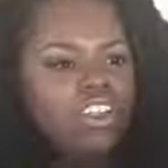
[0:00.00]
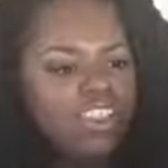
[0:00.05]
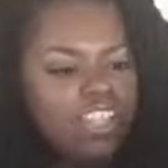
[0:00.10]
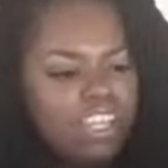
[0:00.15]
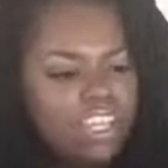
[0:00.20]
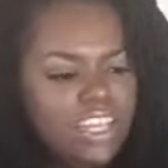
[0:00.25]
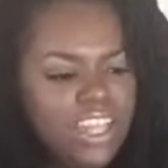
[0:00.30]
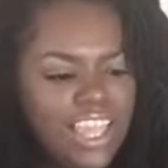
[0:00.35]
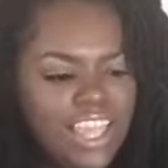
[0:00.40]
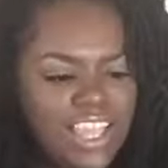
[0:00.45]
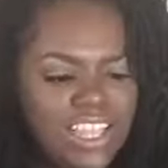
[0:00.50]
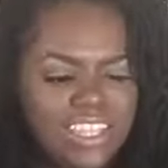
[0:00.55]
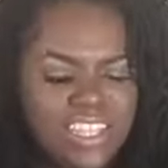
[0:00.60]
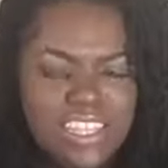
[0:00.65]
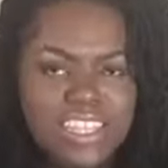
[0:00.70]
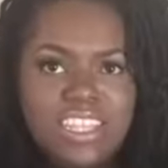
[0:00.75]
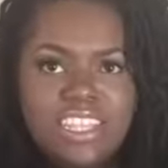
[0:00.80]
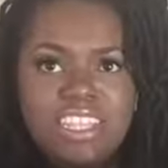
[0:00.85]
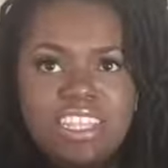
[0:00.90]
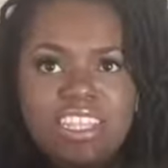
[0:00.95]
The lace
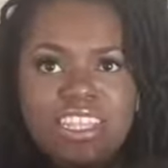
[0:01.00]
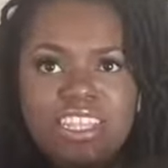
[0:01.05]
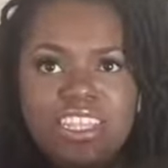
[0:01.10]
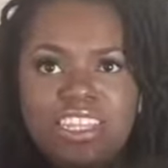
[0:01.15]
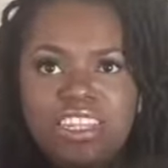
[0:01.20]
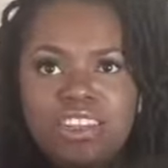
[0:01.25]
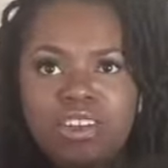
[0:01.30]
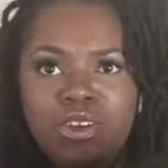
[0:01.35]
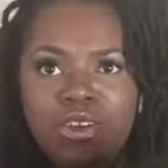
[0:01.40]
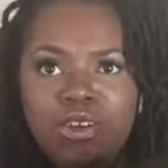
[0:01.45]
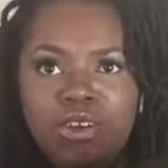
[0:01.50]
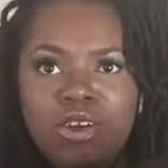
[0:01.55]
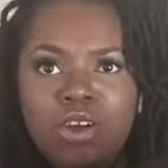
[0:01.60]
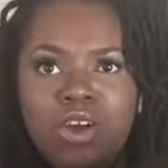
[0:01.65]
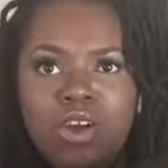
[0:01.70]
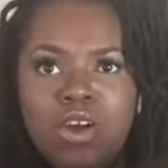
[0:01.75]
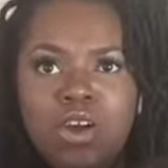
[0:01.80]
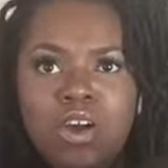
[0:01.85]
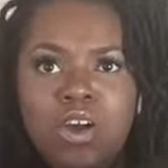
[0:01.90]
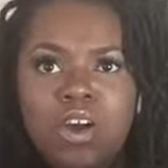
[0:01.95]
is still
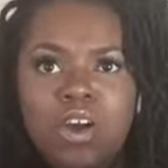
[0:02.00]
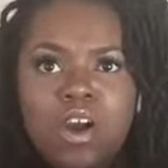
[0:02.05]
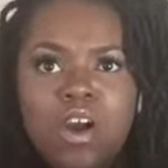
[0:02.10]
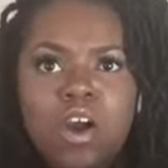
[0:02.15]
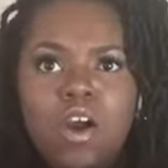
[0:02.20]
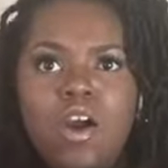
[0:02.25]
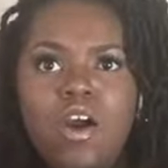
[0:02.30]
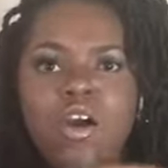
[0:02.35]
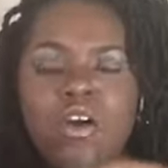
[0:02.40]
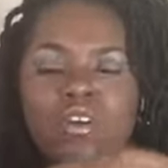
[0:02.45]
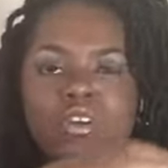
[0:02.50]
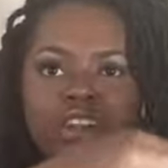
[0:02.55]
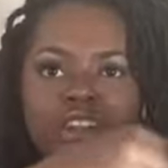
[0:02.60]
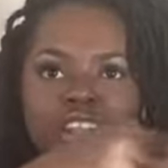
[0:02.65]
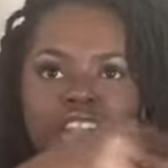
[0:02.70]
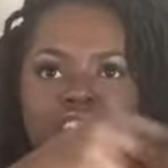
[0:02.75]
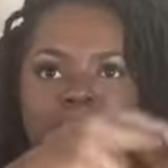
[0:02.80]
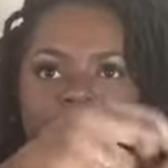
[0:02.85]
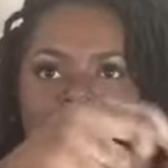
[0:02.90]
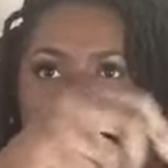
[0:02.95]
on
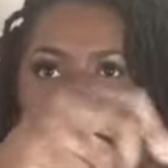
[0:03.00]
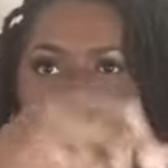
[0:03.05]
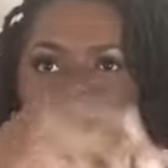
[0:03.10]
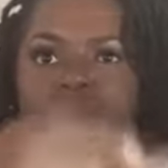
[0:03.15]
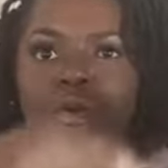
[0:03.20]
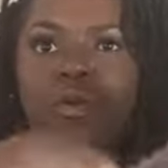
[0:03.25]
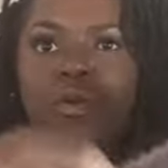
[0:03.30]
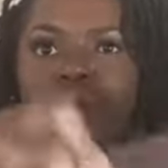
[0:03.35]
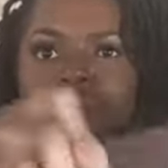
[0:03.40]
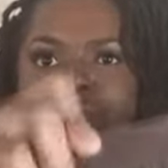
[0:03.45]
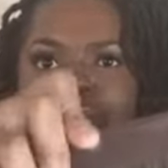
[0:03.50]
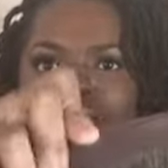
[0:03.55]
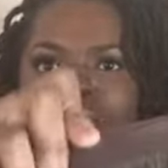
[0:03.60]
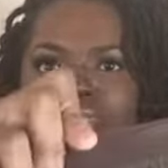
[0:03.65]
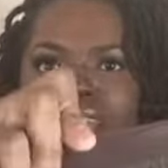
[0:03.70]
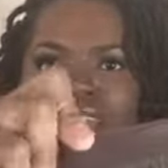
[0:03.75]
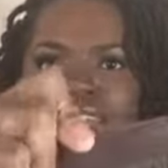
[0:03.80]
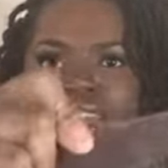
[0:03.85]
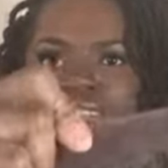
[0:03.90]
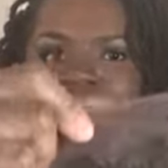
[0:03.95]
this
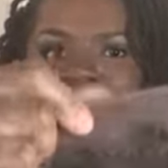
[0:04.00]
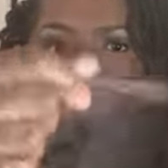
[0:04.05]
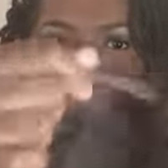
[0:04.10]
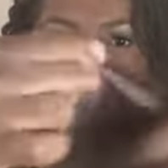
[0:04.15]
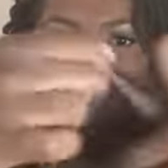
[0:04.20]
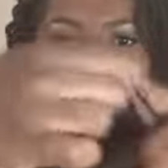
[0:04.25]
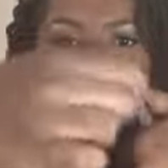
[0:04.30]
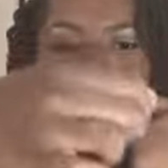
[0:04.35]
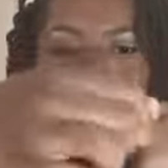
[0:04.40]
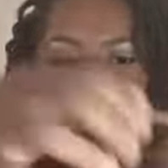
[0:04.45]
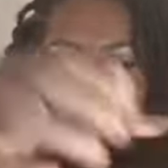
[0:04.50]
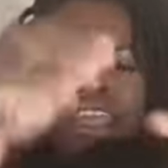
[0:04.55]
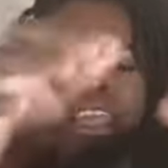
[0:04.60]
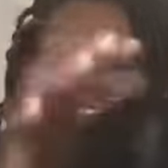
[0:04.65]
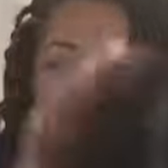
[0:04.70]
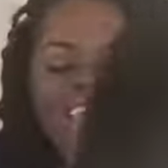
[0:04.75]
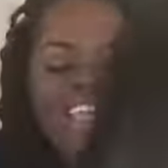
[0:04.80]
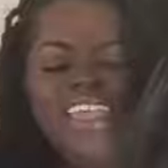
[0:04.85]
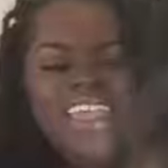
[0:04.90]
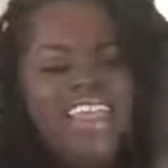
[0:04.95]
wig.
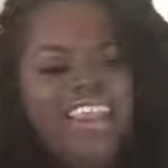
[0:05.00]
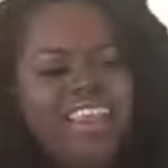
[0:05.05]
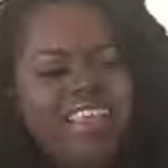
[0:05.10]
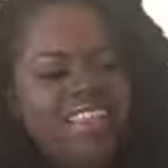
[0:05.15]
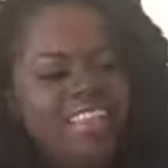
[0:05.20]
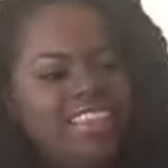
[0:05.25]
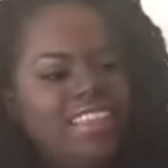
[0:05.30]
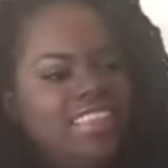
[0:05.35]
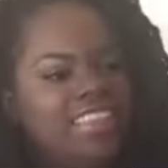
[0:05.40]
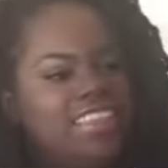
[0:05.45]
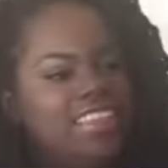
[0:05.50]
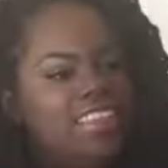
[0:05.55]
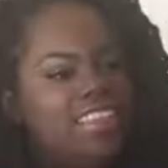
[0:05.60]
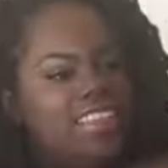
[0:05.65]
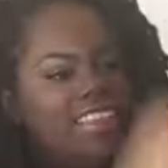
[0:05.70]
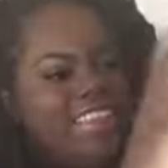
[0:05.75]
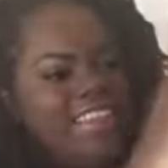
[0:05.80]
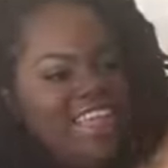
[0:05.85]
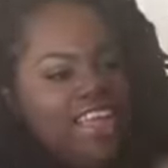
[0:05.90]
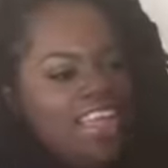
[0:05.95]
It is
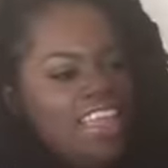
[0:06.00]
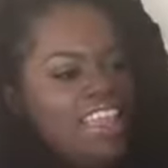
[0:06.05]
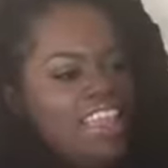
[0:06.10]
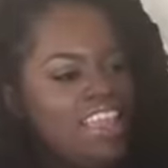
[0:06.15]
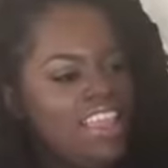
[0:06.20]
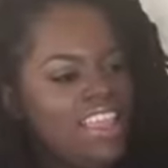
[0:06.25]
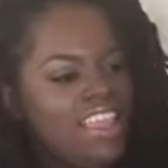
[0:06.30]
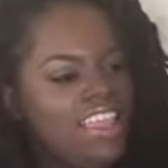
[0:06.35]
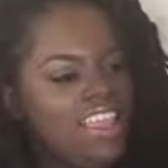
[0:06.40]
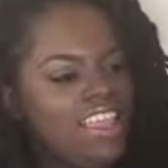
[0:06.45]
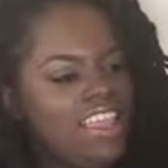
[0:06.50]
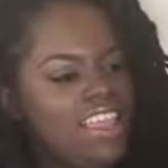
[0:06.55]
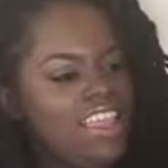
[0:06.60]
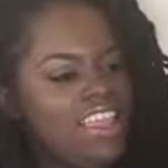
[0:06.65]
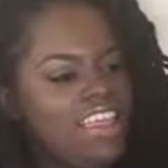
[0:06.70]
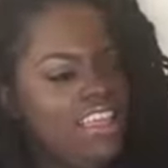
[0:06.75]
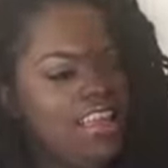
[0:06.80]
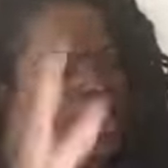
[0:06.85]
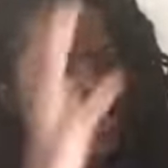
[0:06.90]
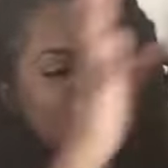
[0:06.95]

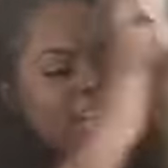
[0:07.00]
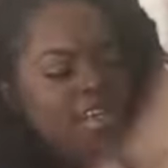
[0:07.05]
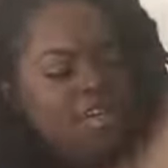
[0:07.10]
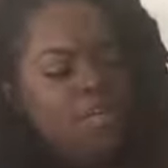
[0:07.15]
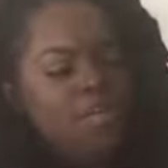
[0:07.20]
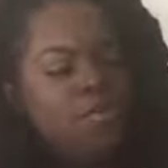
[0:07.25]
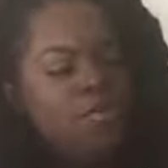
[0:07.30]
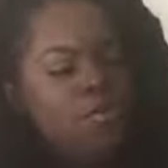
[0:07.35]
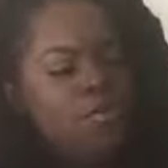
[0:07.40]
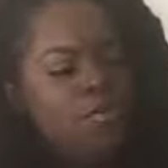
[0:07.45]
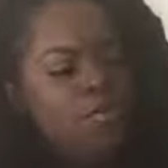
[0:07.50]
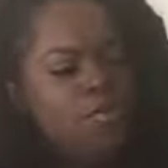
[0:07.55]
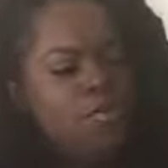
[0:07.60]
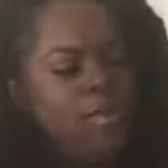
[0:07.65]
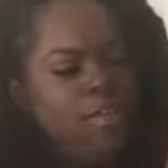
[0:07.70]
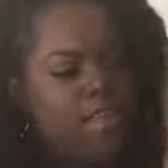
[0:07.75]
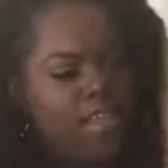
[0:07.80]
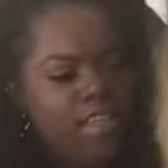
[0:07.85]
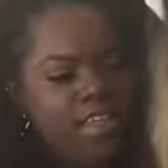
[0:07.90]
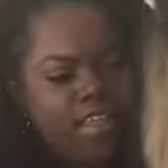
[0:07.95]
synthetic
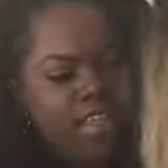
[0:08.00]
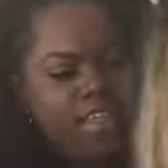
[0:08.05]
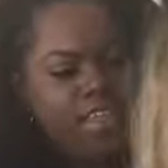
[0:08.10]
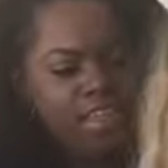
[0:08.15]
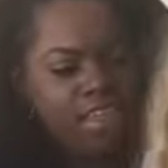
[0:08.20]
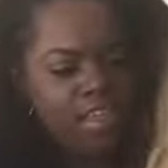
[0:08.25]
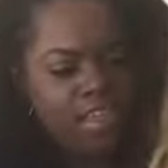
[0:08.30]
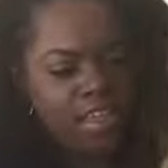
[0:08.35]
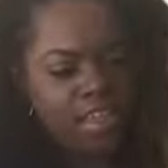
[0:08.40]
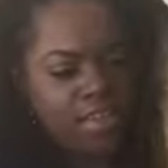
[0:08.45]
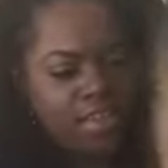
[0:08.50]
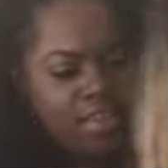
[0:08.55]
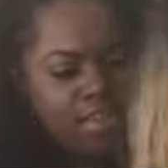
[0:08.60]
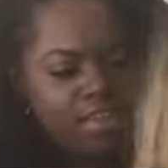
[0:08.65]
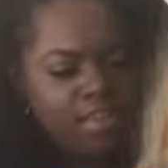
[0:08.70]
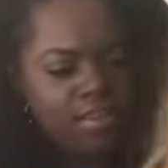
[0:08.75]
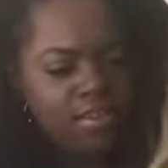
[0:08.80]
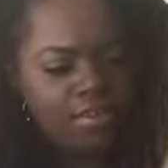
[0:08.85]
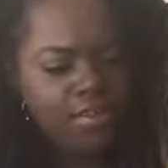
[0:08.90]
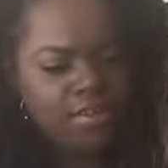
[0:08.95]
wig.
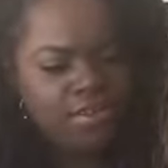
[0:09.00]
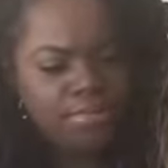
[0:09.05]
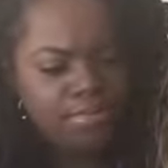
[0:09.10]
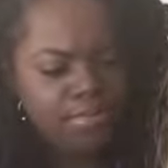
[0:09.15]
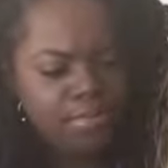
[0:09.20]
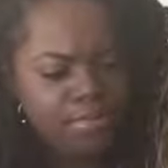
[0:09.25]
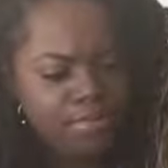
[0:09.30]
Um,